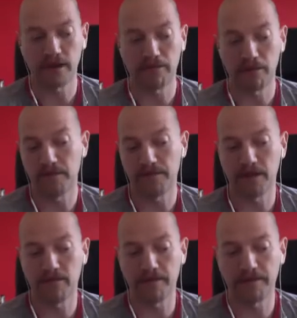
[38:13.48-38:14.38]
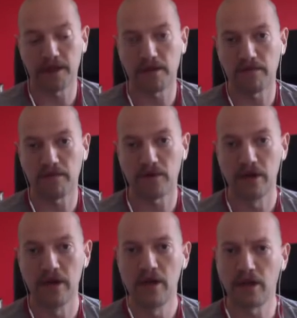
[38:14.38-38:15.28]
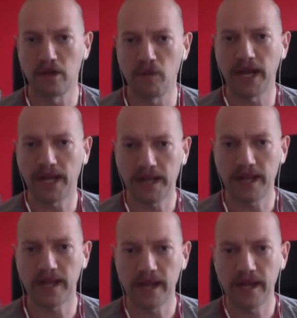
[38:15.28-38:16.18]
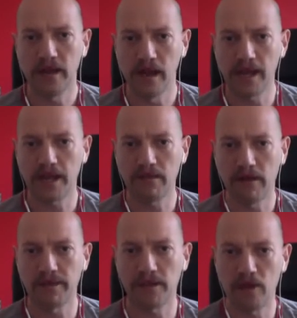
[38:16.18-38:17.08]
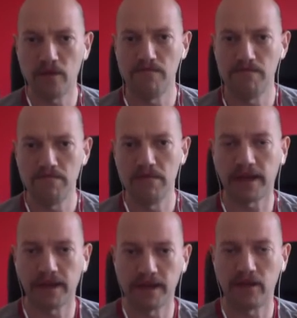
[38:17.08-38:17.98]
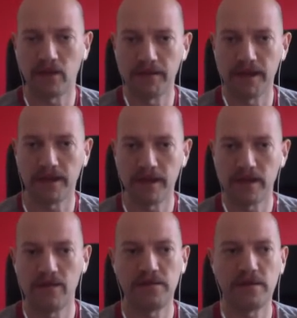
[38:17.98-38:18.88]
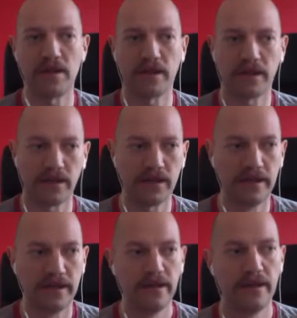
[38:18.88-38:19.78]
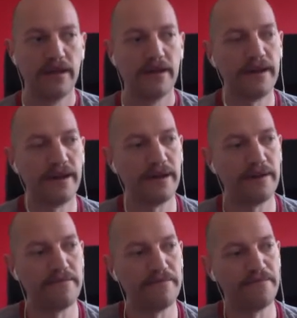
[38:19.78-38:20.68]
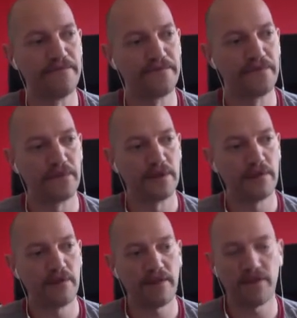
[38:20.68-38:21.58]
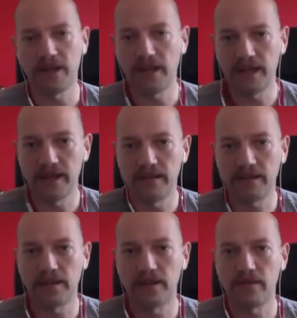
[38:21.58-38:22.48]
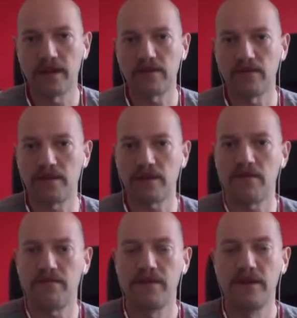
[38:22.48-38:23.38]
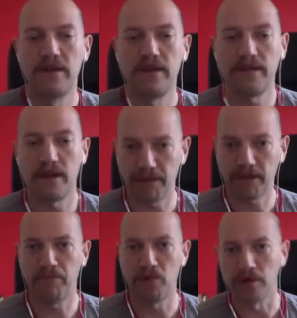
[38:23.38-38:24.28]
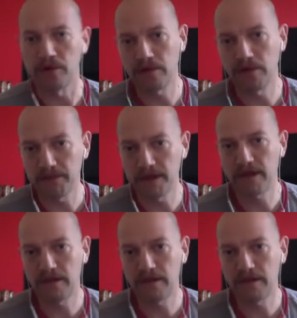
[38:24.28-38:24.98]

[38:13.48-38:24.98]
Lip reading: possibly a reputation for your weighty literary tone, like your Hilary Mantel's, like your Seven Killings, that sort of stuff. They're big books. They're big